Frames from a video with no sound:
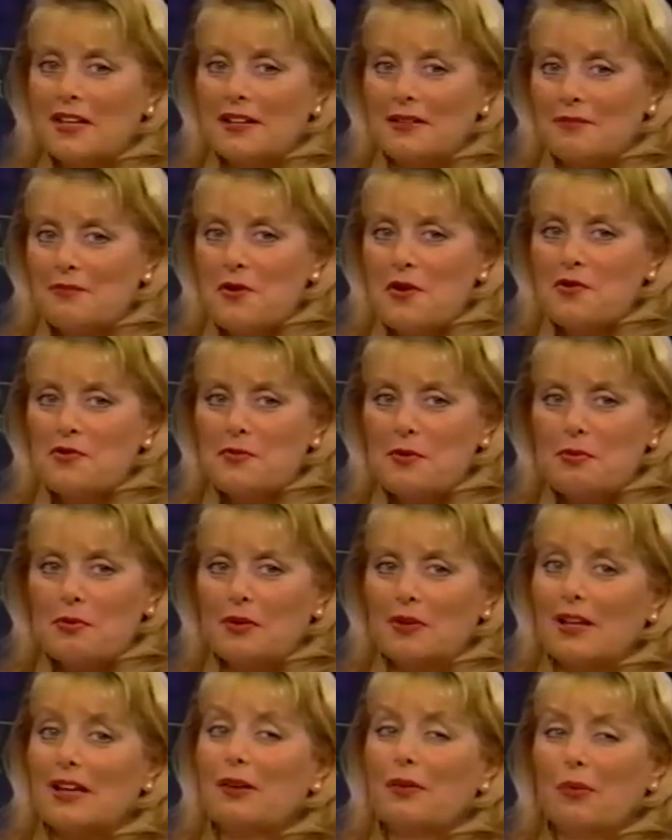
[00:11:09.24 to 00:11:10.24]
that most
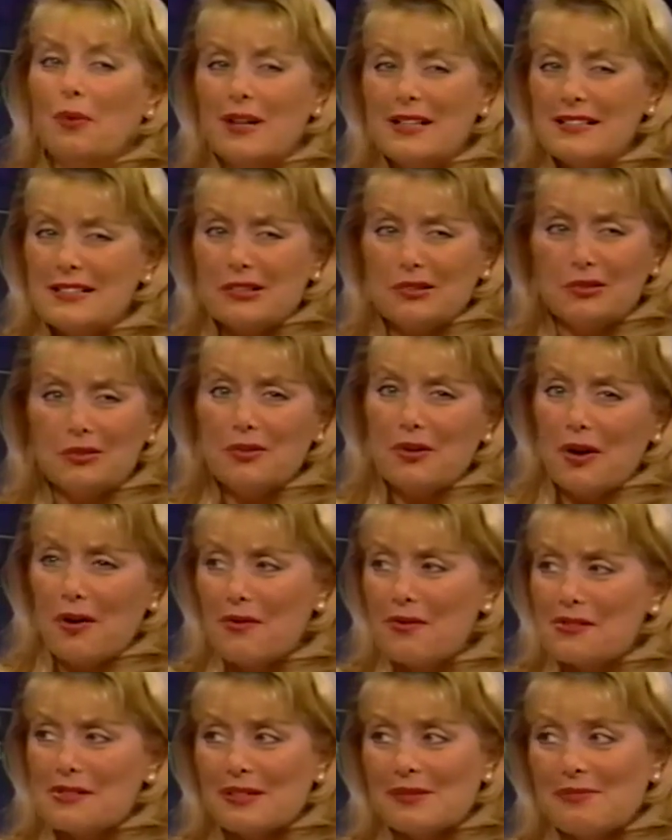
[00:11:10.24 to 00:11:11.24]
people are like, what's
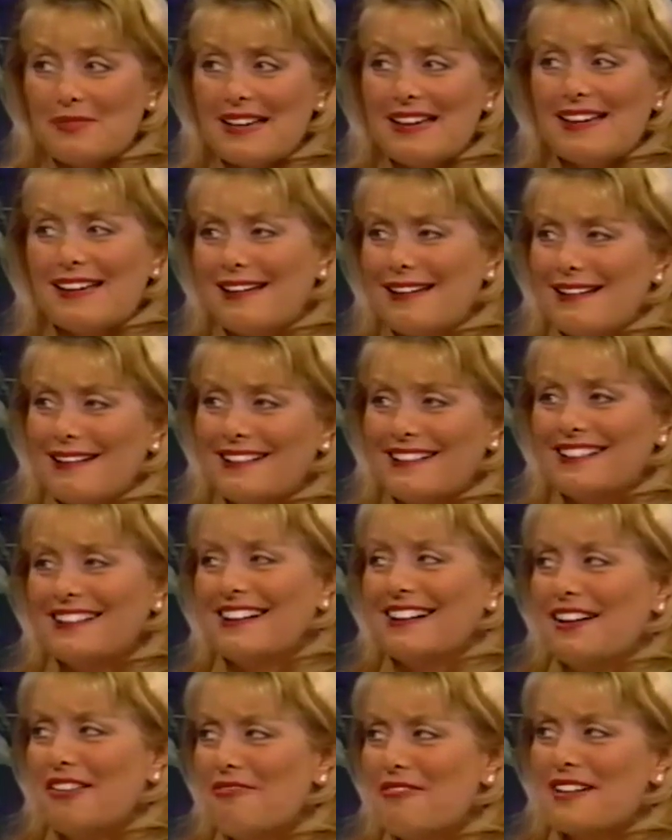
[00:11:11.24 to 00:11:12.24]

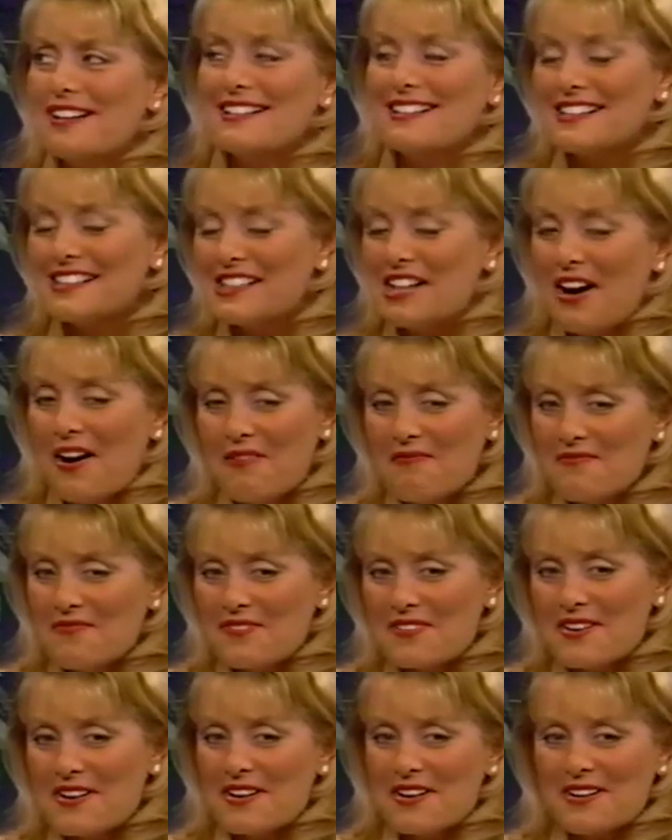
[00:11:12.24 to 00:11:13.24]
glucosamine? Yeah, where does it come
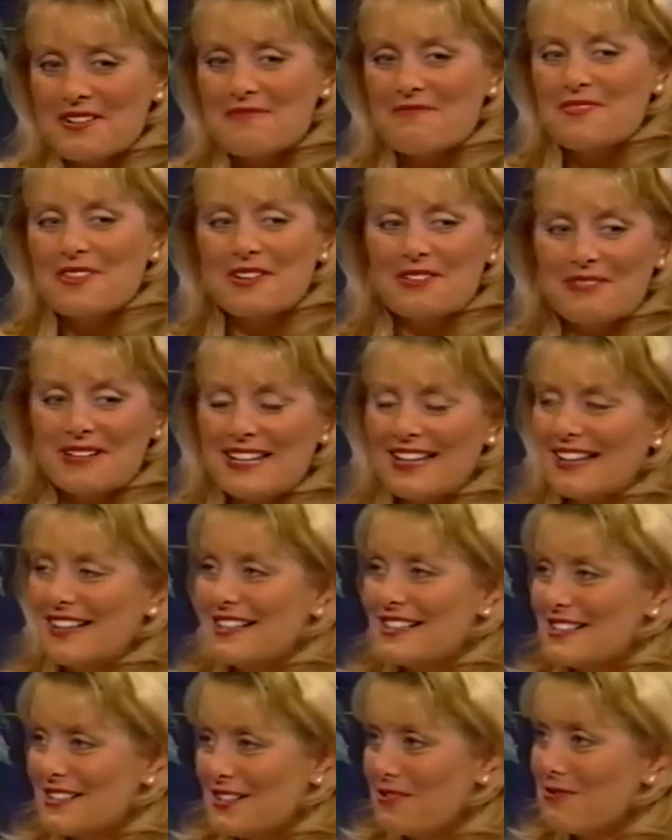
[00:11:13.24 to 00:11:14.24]
from? Where do we get
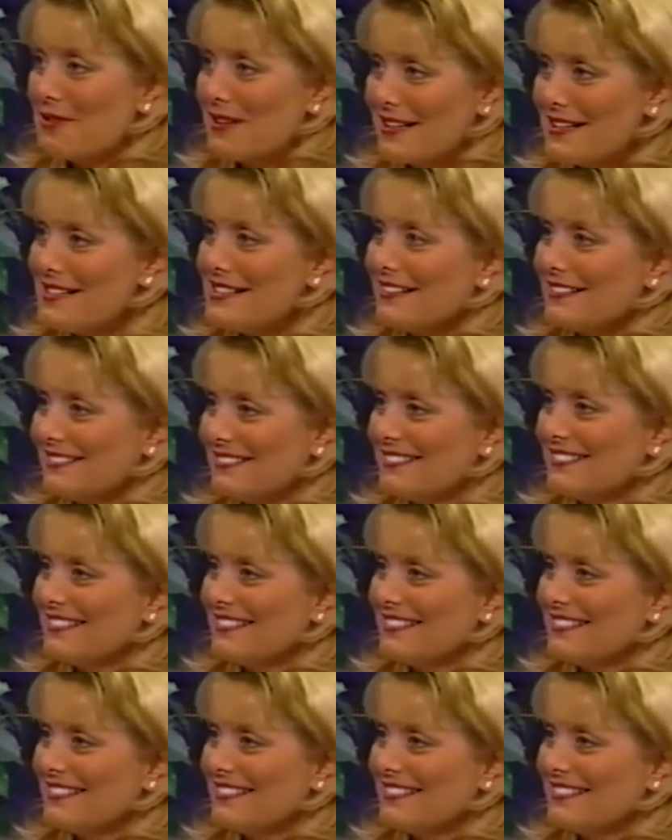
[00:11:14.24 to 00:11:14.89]
it? So what is it?